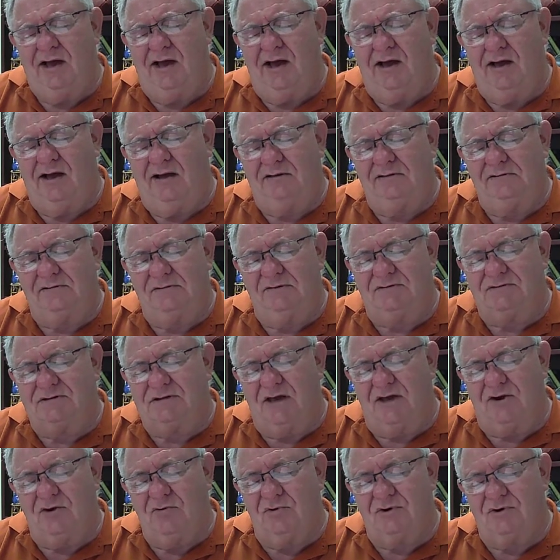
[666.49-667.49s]
Uh,
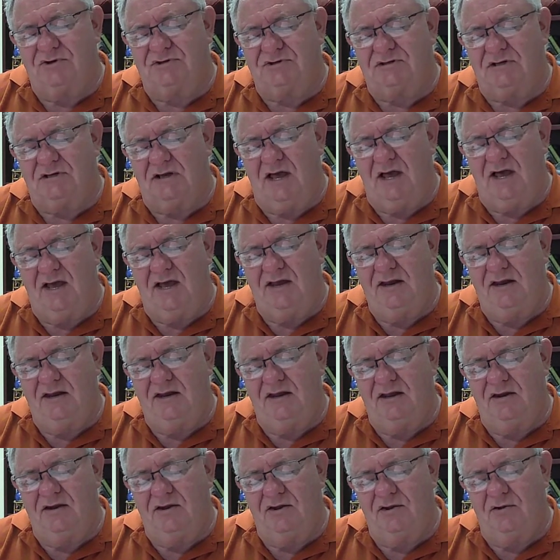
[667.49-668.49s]
it's kind of where
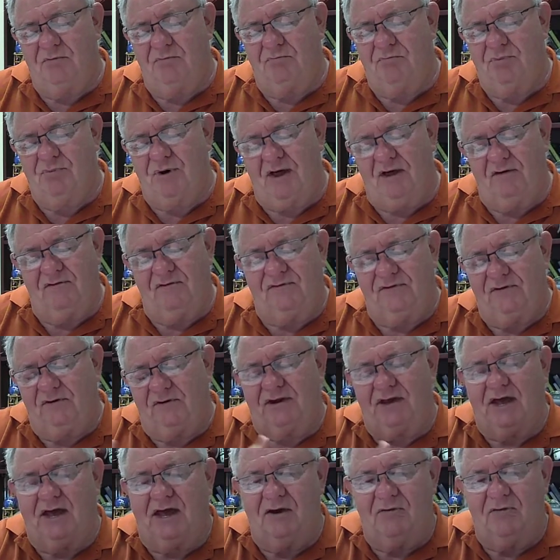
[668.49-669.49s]
Slide and the
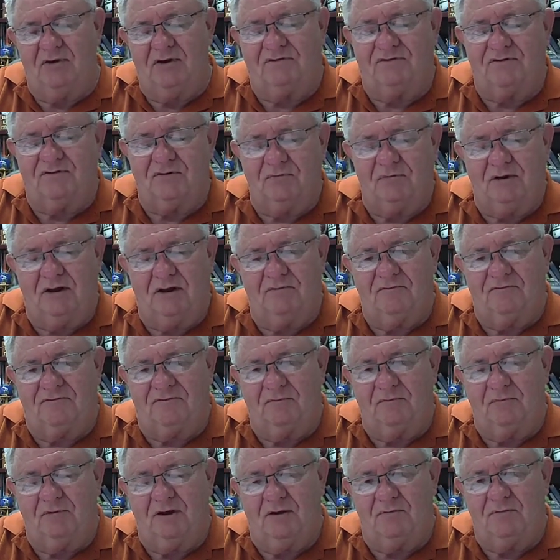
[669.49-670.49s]
Brownfield Highway from
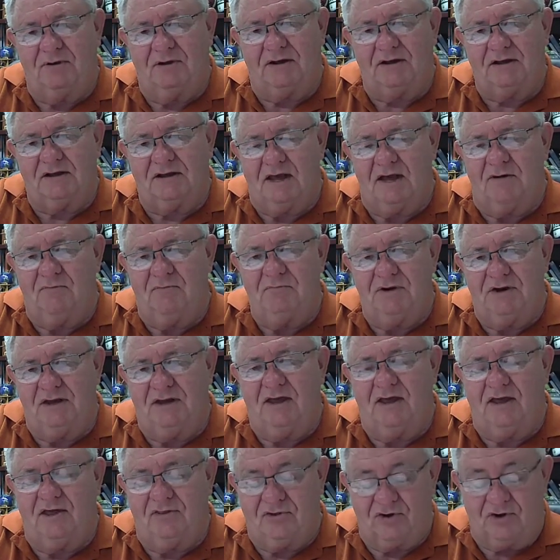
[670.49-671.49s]
Love, from Lubbock come
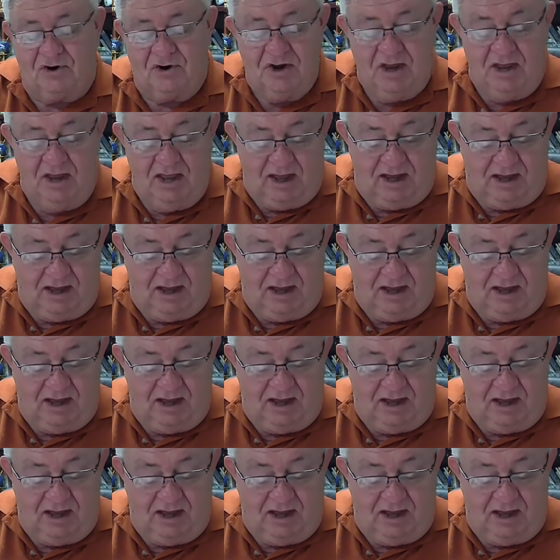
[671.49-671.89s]
together.